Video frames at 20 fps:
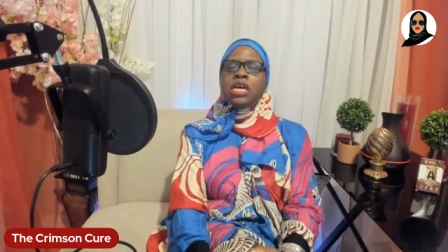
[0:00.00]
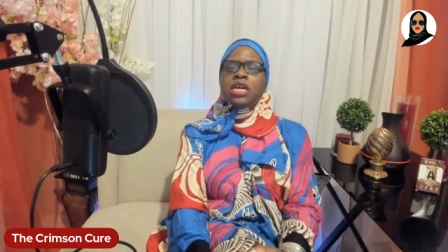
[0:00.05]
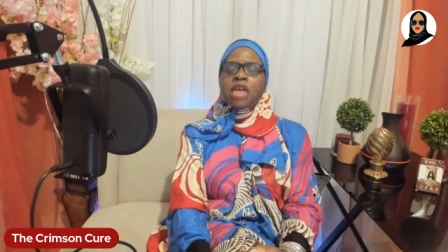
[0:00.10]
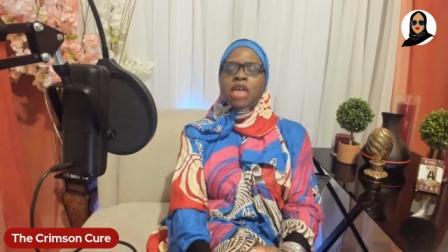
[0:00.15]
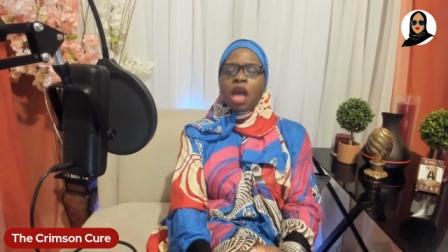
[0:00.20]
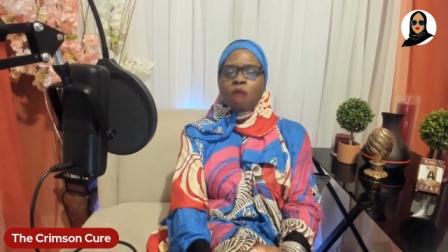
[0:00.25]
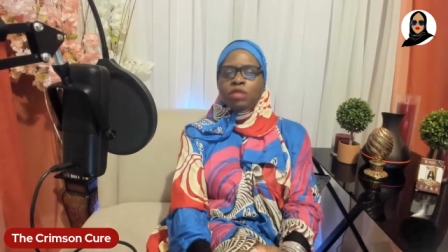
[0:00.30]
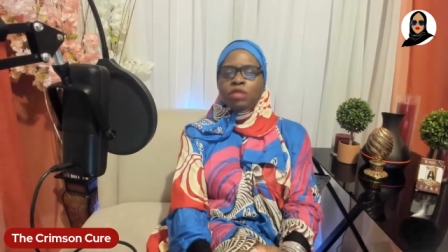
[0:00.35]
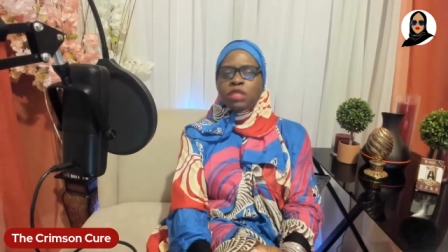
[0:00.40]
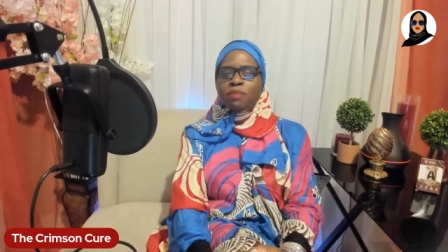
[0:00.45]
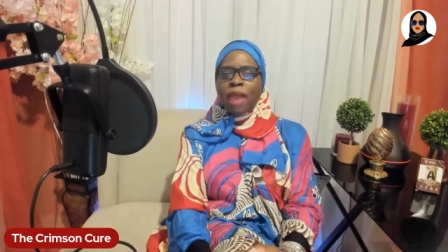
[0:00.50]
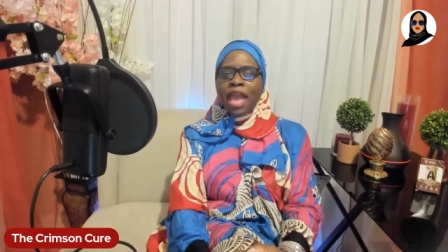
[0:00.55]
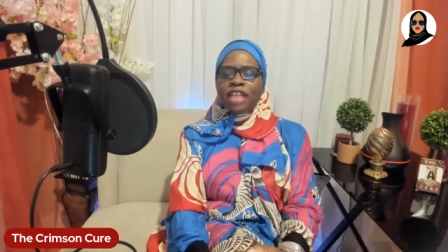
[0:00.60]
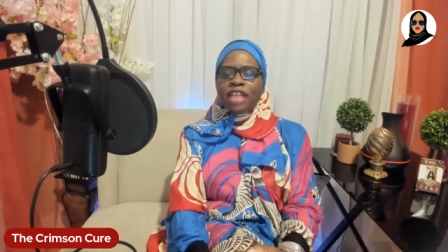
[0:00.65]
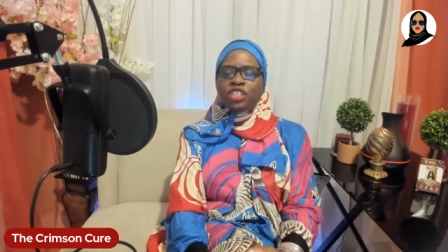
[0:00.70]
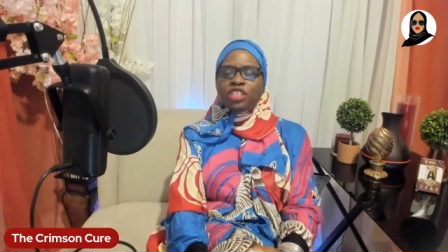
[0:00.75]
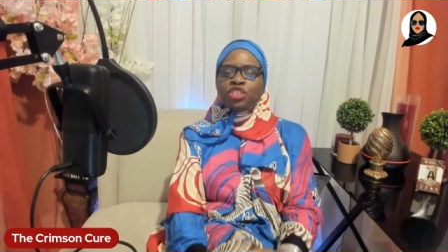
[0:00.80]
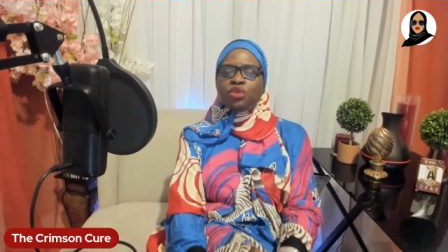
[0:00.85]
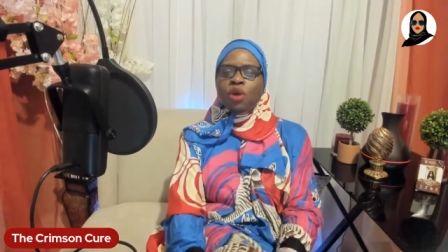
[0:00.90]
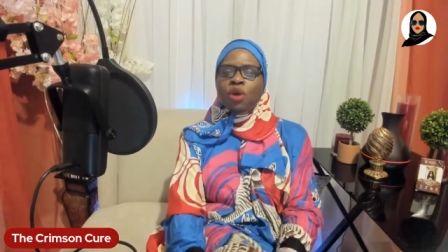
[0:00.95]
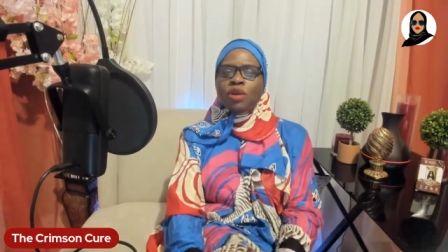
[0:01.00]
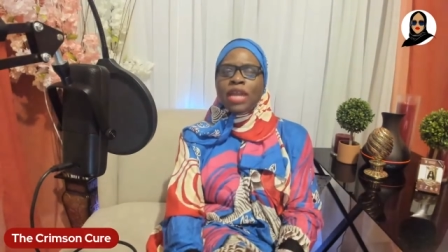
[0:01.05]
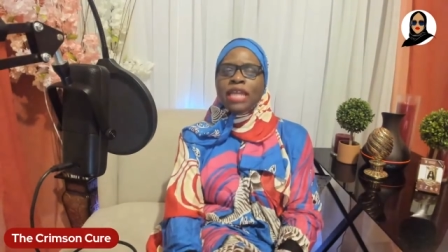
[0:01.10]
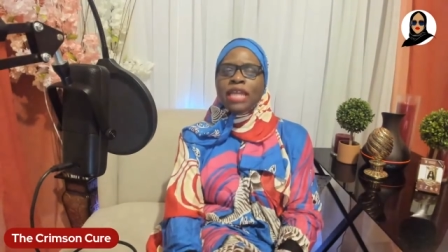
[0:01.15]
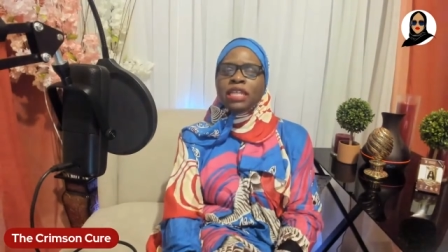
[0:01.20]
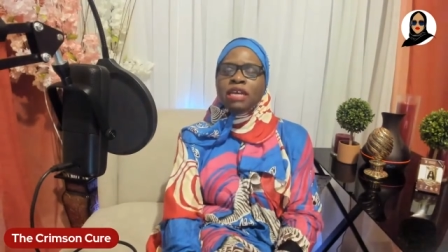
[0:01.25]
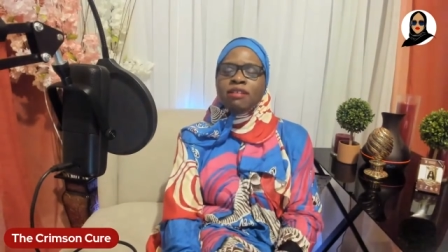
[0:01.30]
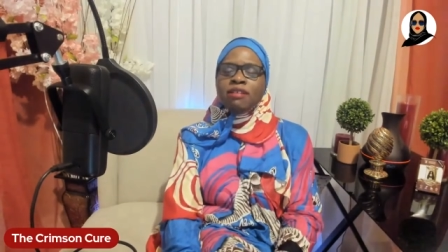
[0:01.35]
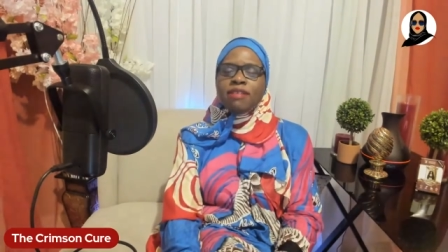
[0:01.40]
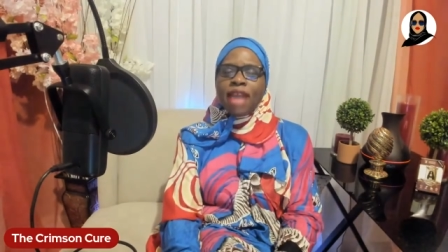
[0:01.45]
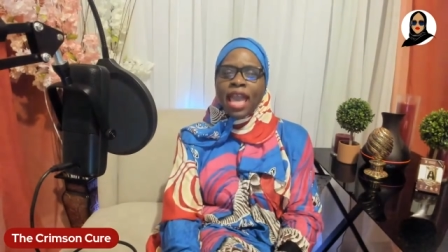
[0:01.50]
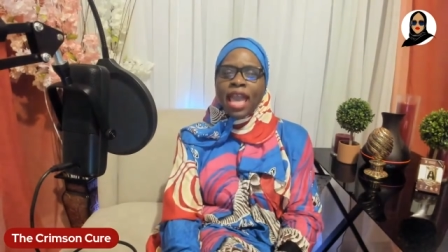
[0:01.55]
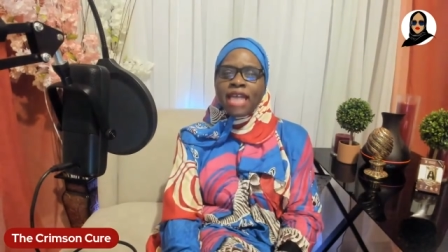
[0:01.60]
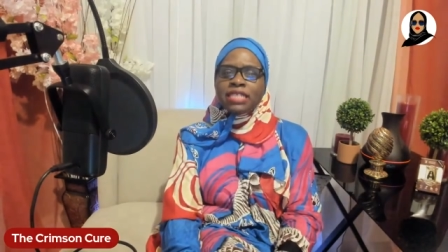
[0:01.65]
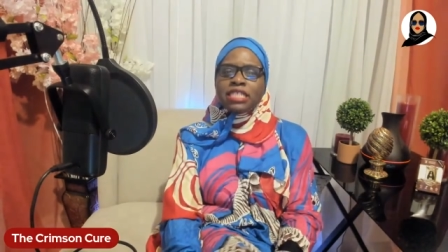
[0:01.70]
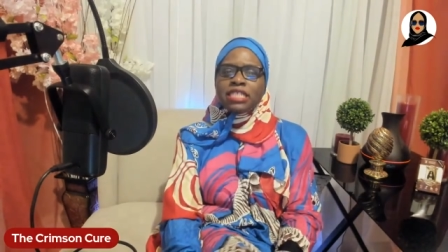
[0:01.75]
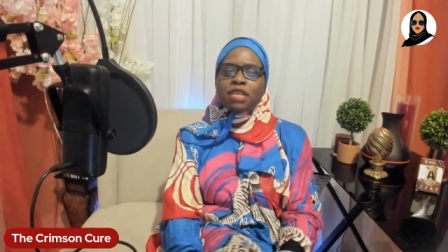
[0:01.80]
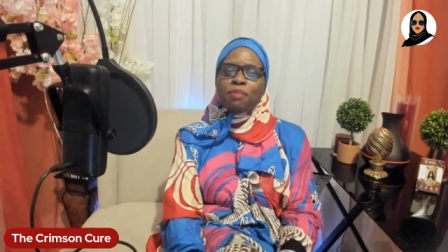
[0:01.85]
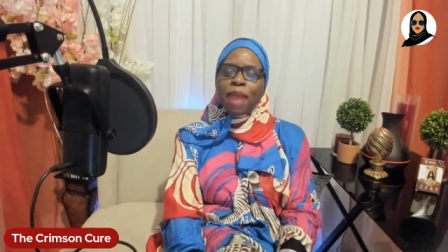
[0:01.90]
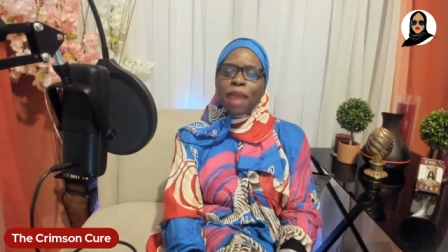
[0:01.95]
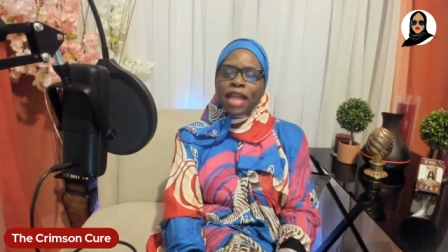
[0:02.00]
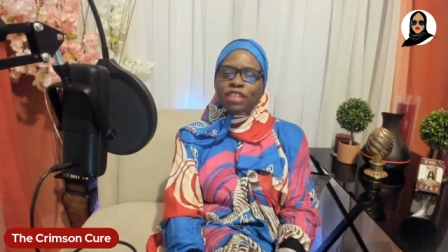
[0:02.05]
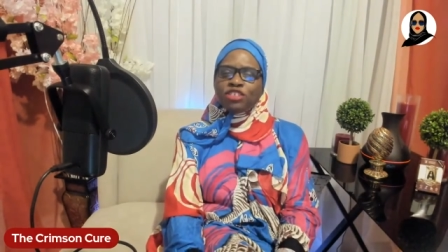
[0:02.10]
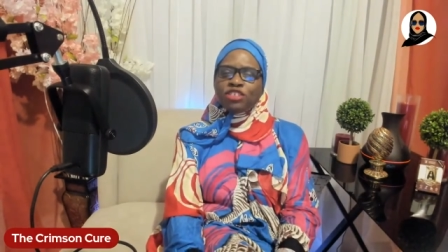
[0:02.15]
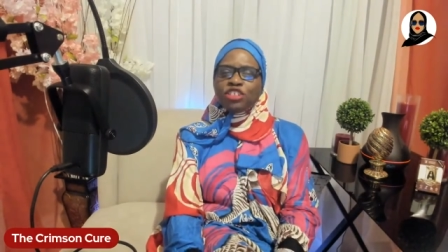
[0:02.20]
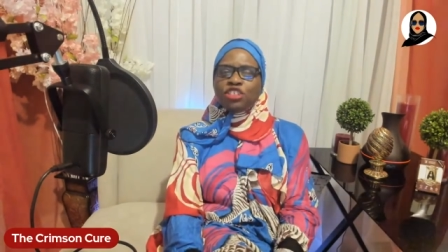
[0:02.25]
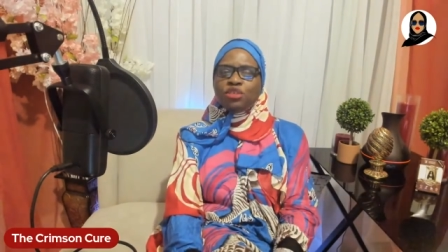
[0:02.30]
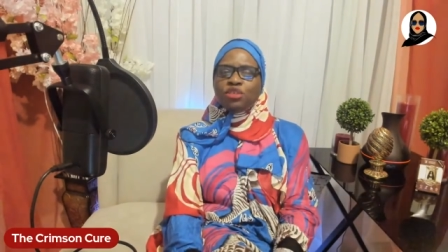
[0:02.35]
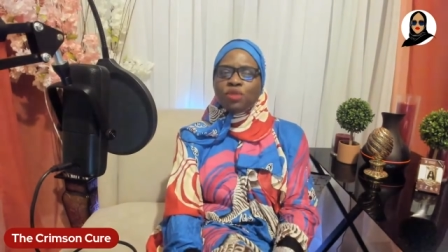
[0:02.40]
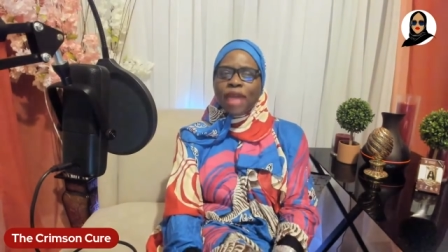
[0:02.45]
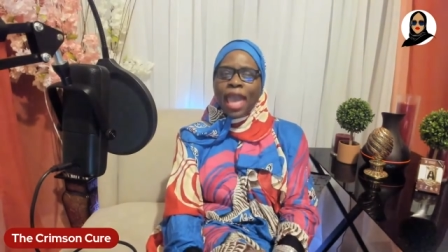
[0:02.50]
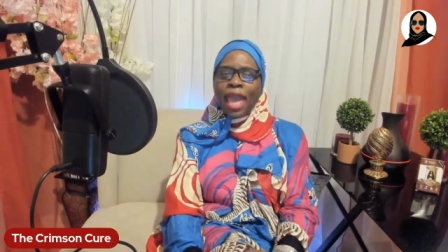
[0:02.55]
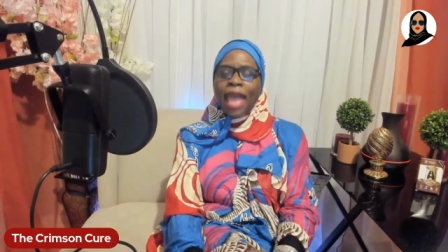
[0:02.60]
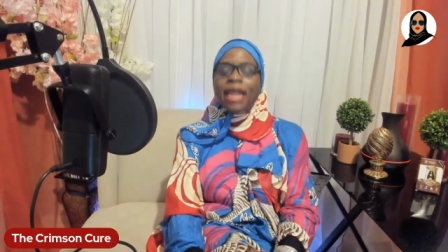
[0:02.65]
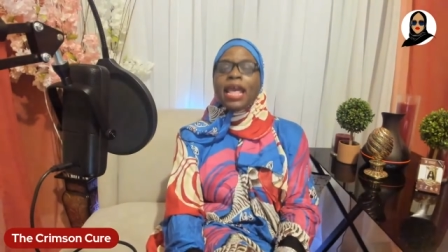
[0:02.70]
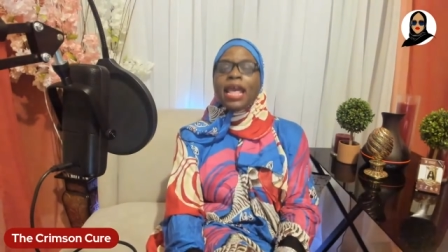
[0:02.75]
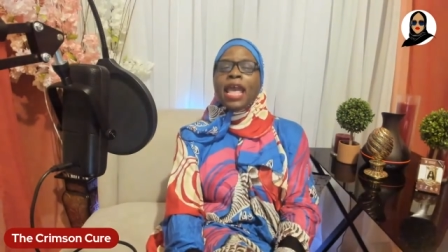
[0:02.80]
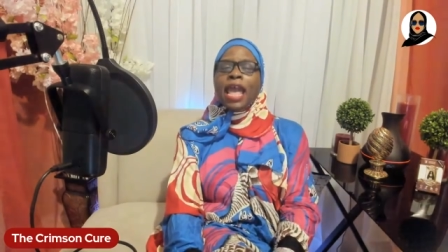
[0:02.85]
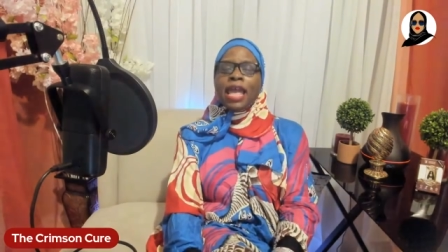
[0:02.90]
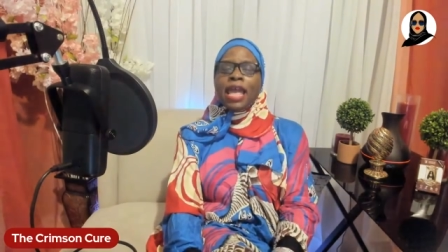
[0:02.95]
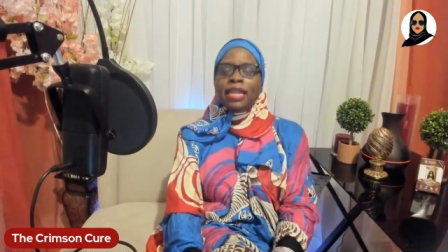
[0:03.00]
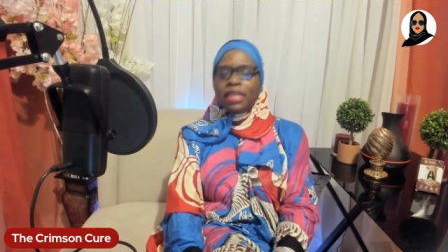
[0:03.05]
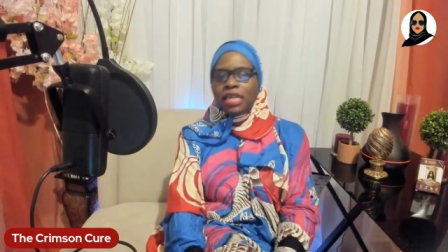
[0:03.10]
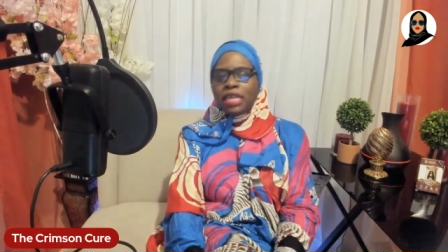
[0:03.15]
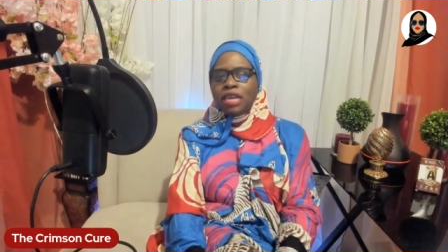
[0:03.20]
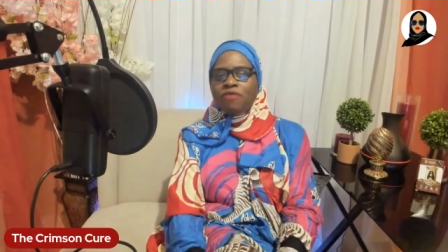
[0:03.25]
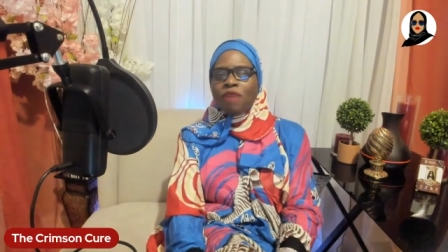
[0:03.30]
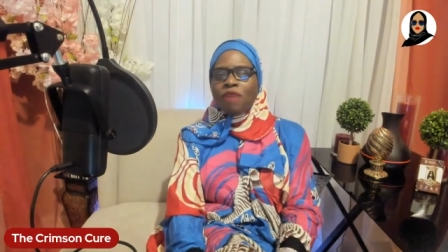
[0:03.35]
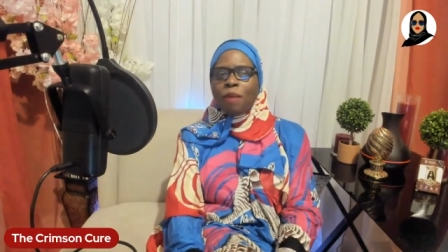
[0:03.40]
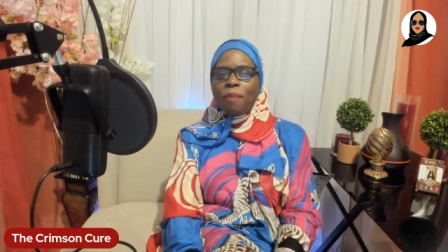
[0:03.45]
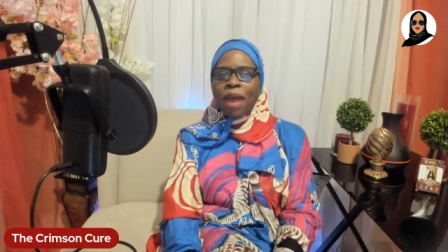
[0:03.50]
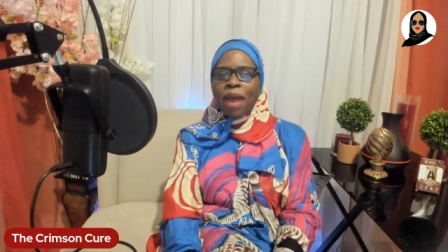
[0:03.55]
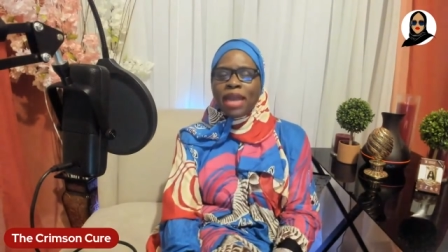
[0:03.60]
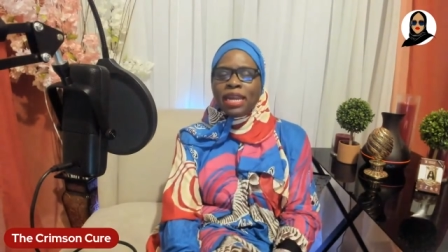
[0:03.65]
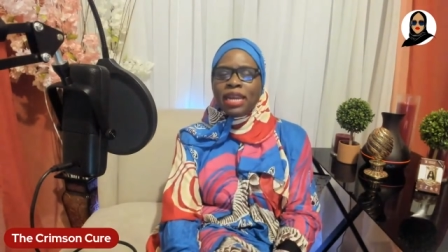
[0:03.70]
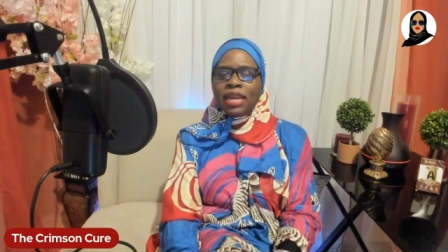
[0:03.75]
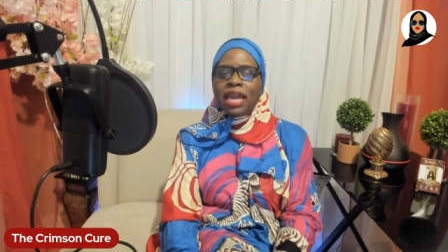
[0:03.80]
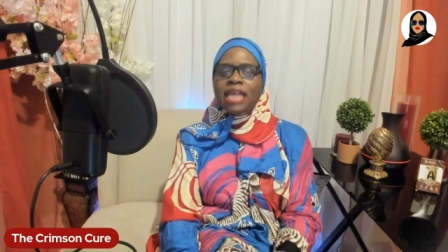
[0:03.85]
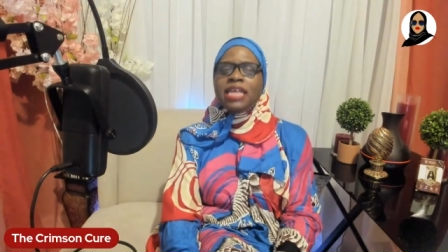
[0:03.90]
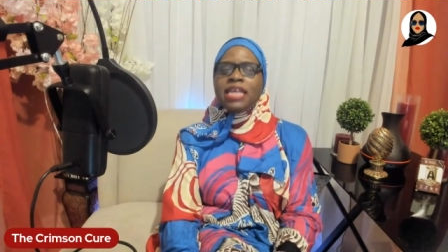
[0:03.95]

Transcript: come smash you on that little nasty mattress you got and leave up out of there.